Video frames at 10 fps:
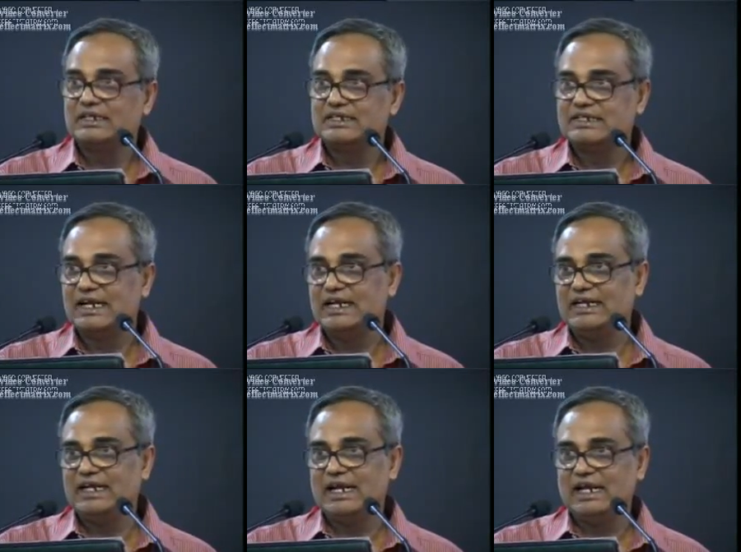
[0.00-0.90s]
Because
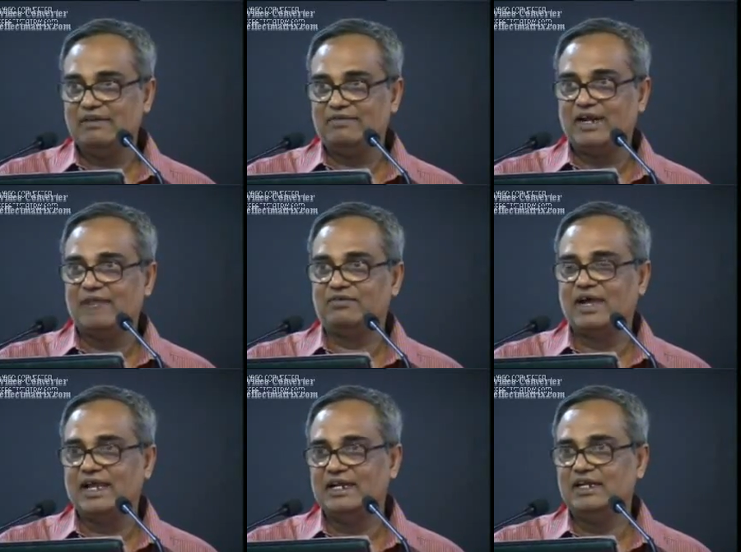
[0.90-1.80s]
selling DRI
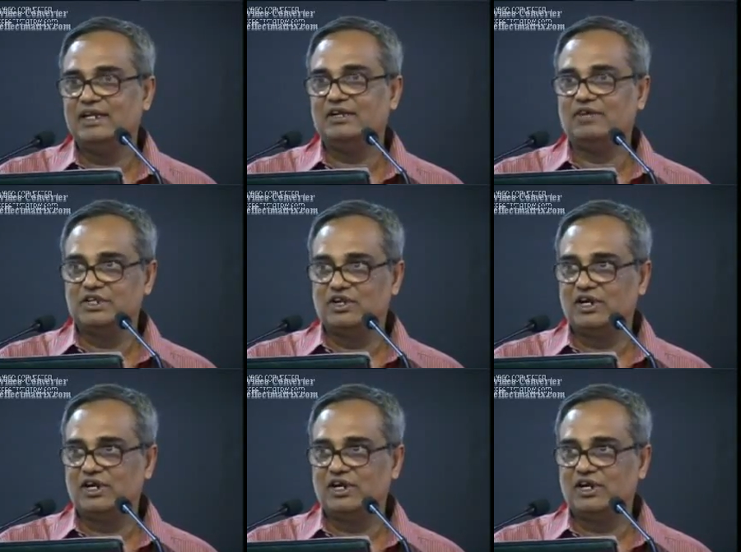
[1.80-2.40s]
fine,